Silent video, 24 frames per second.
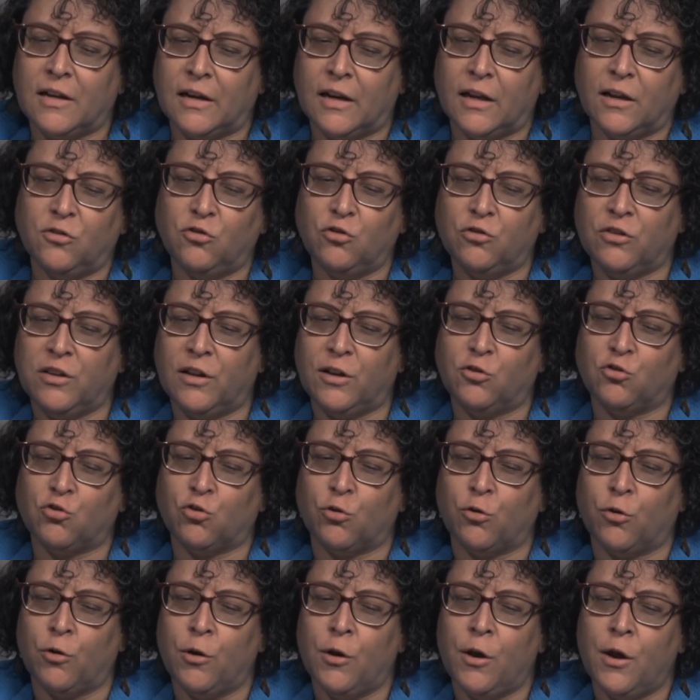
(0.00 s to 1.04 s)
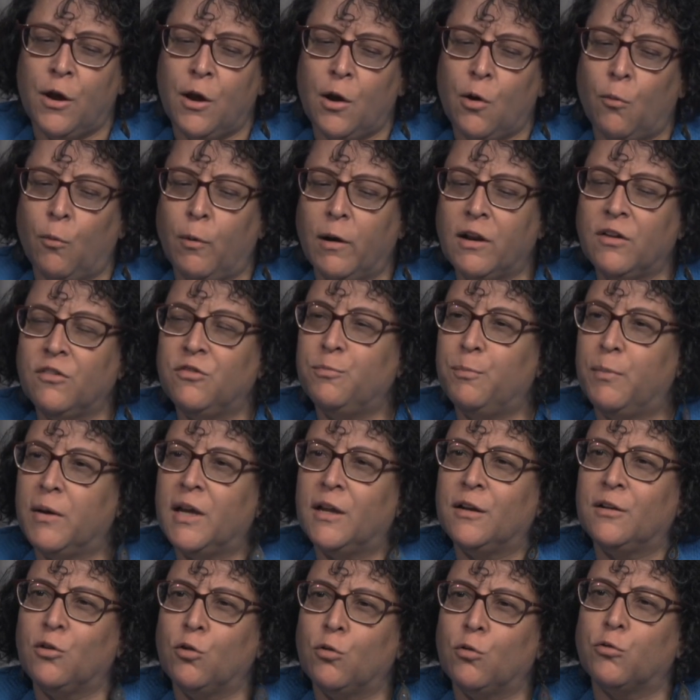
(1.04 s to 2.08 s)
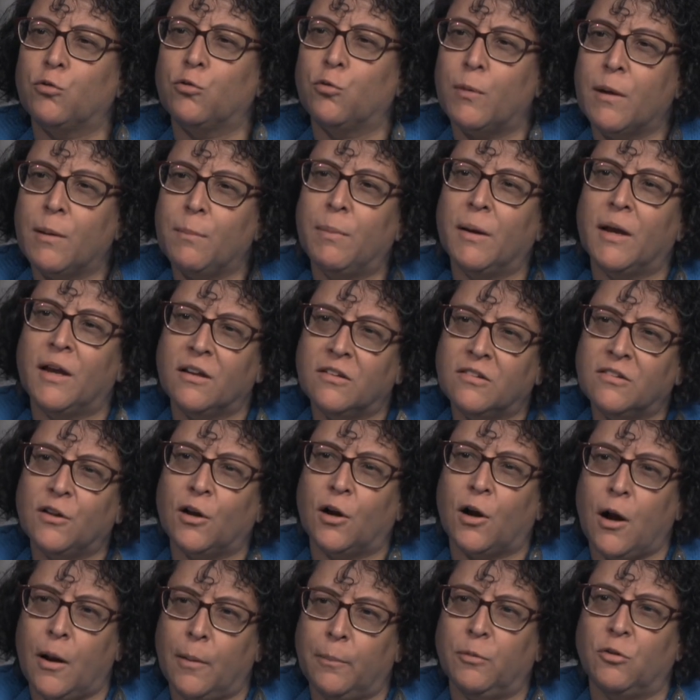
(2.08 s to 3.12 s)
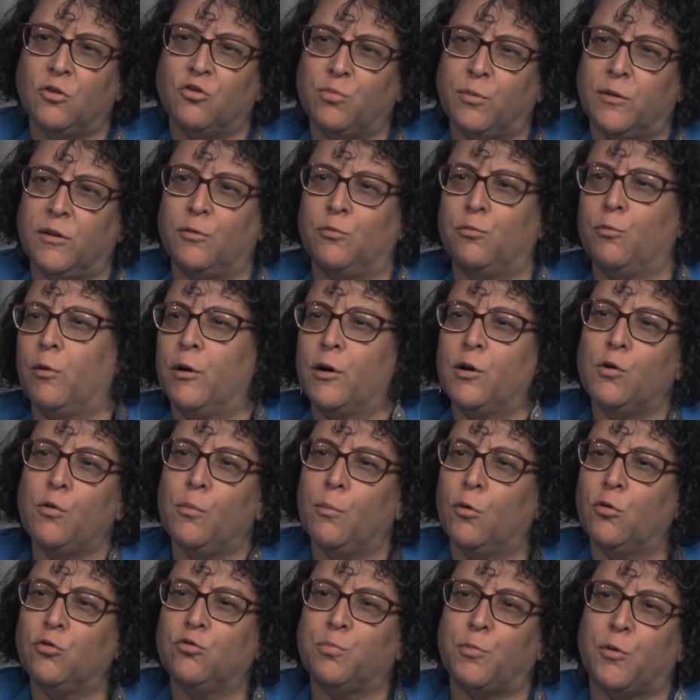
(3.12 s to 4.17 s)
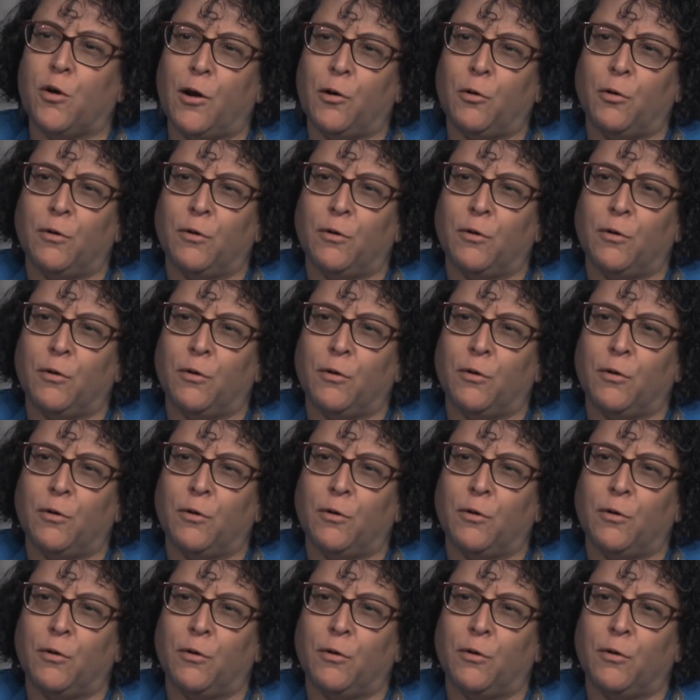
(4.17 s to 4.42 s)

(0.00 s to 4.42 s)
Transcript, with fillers: legislature, what has been your three biggest accomplishments? What are you most proud